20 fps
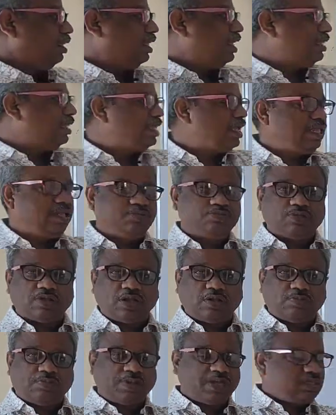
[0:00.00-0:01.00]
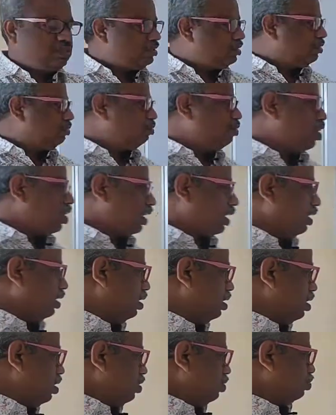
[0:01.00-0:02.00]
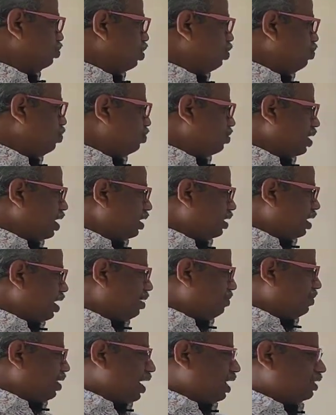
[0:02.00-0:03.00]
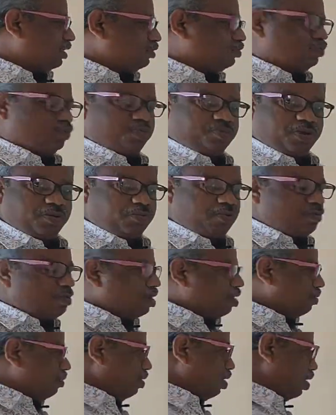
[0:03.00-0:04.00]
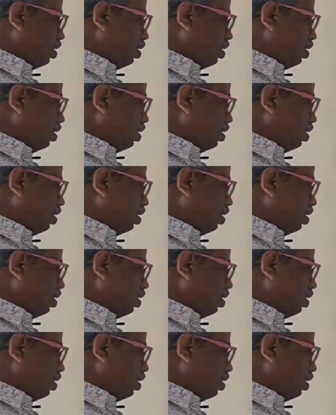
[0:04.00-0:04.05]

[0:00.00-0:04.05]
less than epsilon plus mod N. So if you take M as the supremum of